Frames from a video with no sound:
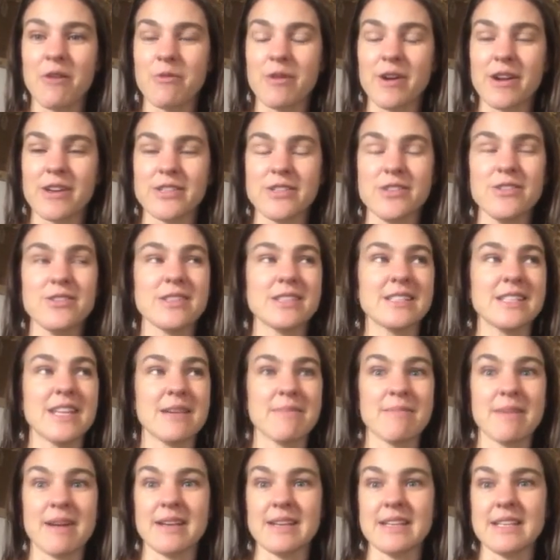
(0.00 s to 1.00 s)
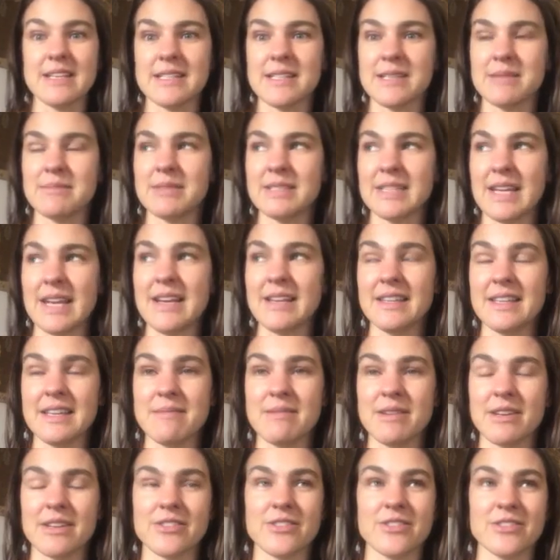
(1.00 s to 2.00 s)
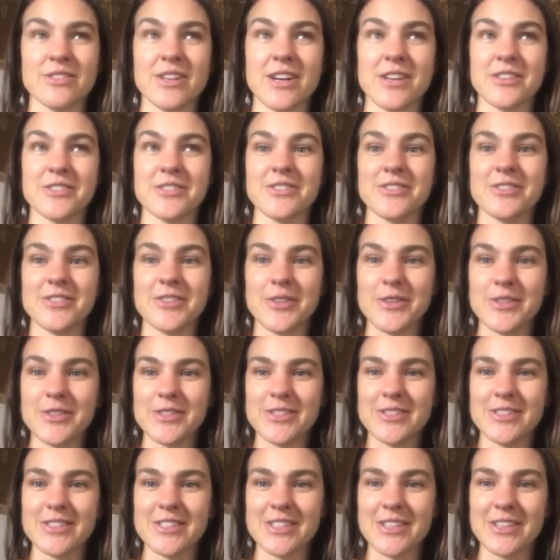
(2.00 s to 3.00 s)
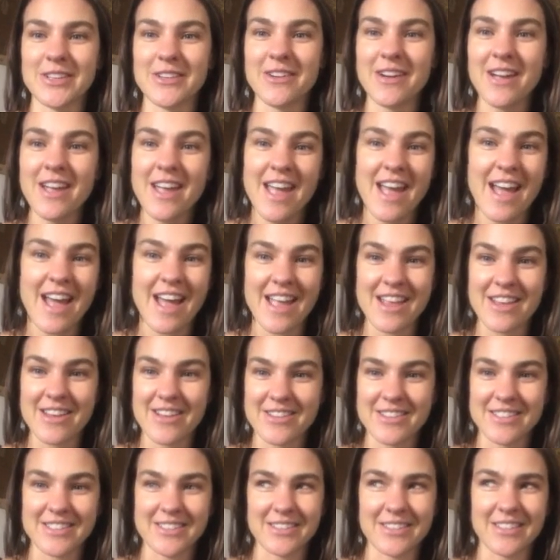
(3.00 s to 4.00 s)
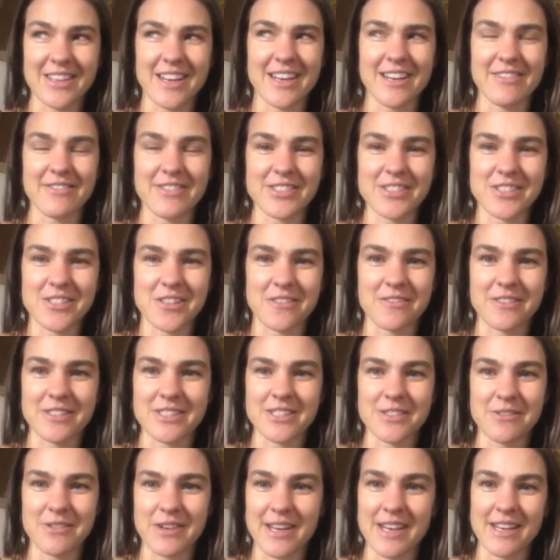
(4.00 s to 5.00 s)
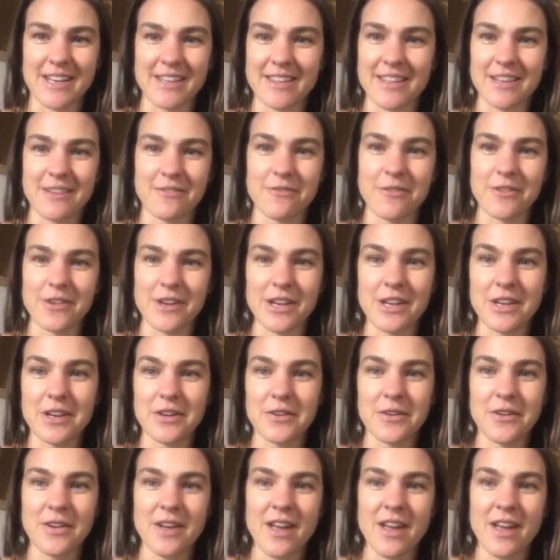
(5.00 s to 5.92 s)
Whereas you can take magnesium daily because your doctor's told you to, and you're still not even sure if it's doing anything for you.